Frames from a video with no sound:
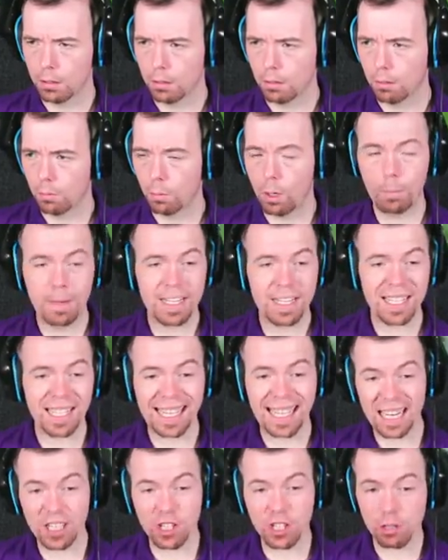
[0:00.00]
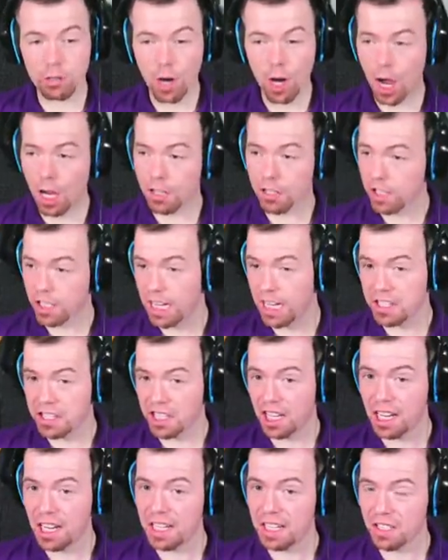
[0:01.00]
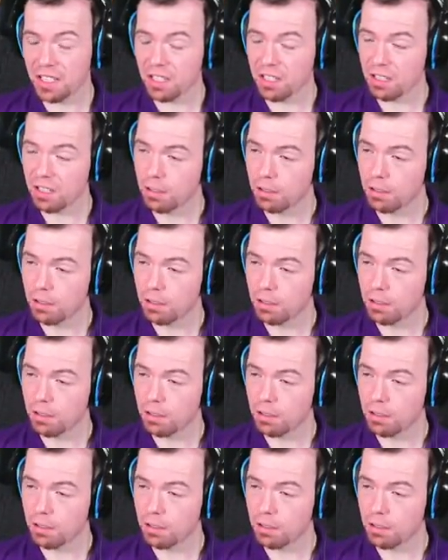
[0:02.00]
Want me to kiss your ass? Kiss, kiss.